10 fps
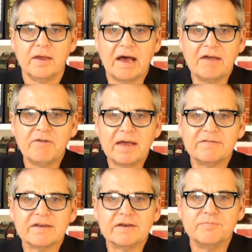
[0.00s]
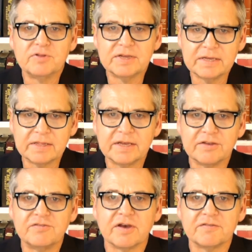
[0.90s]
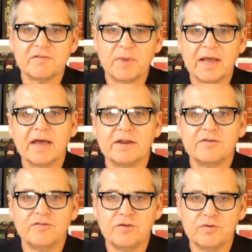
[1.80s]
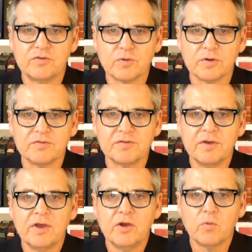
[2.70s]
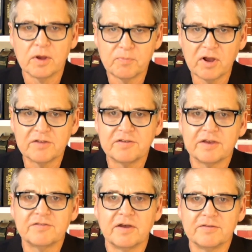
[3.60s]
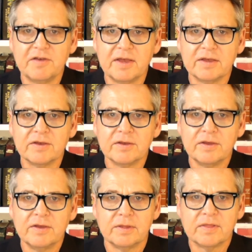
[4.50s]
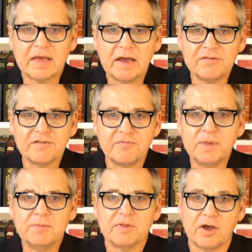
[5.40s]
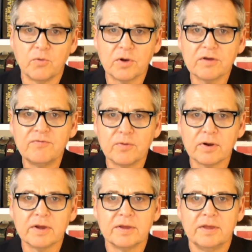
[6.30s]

I've had to completely adjust my attitude towards what projects I'll take, the kinds of people I'll work for,